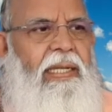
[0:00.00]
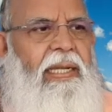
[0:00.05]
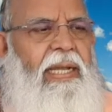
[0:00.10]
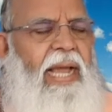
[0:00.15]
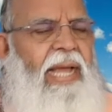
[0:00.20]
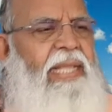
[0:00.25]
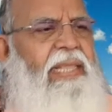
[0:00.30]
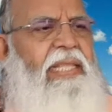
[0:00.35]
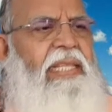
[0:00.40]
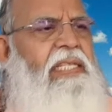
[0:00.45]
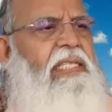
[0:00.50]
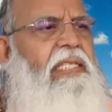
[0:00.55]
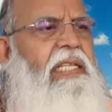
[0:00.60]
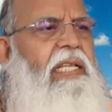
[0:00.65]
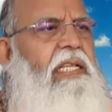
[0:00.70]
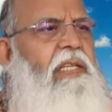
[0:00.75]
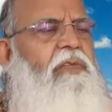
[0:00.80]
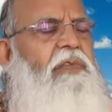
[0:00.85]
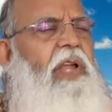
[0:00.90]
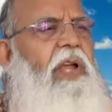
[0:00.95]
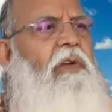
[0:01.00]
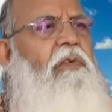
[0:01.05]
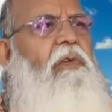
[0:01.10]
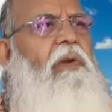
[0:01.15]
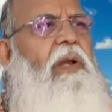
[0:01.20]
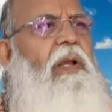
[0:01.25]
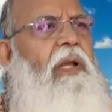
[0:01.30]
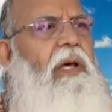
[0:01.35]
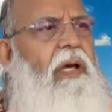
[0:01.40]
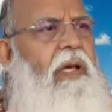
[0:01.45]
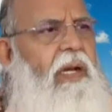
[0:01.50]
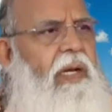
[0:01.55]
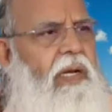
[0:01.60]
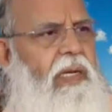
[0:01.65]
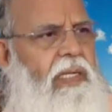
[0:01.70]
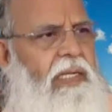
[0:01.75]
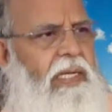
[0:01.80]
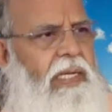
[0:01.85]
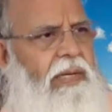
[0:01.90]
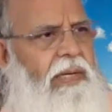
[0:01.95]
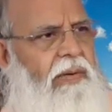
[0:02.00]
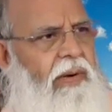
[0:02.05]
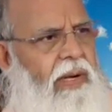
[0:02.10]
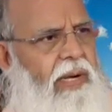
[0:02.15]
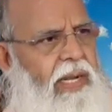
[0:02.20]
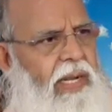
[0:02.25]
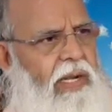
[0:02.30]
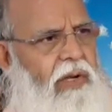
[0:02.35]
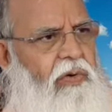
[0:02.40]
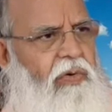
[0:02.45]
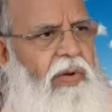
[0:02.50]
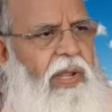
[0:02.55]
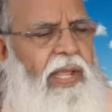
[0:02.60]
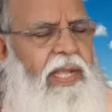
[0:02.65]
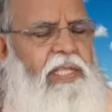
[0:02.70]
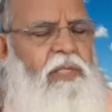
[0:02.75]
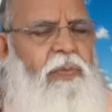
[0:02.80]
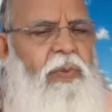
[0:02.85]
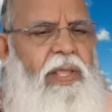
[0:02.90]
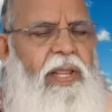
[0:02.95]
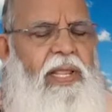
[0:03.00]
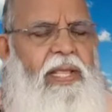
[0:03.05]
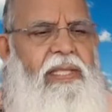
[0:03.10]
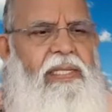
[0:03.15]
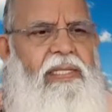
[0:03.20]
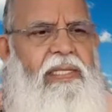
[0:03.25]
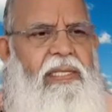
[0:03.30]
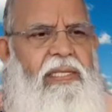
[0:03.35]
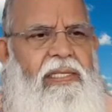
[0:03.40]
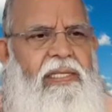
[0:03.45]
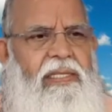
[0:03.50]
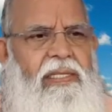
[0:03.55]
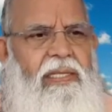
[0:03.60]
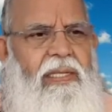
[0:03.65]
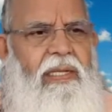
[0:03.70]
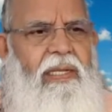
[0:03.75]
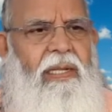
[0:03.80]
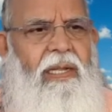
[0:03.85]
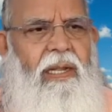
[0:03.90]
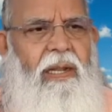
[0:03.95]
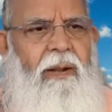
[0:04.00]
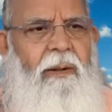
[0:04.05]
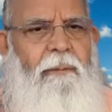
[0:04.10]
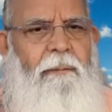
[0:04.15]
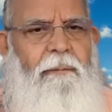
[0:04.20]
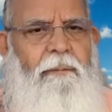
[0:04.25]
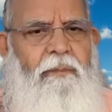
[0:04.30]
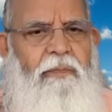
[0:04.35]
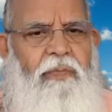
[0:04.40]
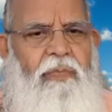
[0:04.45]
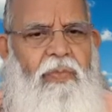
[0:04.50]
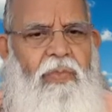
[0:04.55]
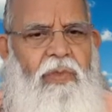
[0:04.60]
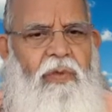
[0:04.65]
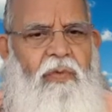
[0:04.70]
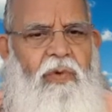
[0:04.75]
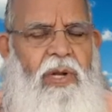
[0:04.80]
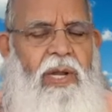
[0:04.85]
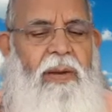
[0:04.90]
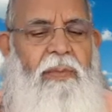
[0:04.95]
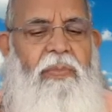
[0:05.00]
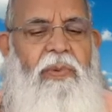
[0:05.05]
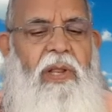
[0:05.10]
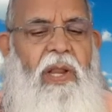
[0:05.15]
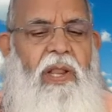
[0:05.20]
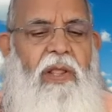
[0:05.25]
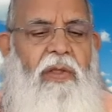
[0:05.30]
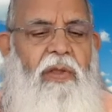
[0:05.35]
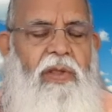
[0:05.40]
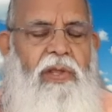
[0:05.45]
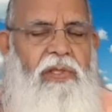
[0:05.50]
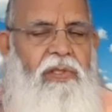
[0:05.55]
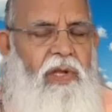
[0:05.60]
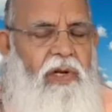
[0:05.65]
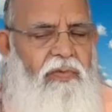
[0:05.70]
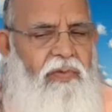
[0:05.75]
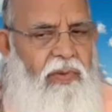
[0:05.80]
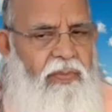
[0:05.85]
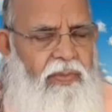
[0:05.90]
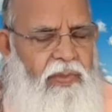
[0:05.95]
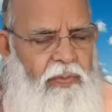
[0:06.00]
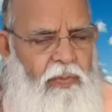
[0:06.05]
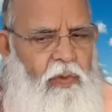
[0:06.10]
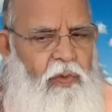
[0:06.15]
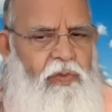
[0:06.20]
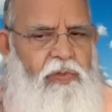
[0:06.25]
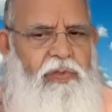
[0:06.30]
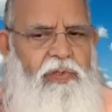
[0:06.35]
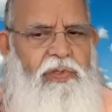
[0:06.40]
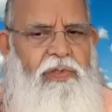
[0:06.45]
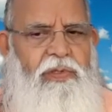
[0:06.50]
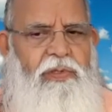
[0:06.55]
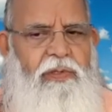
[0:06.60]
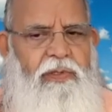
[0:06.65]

And these things we have to learn in our day to day experiences. What I am telling you is not from the books.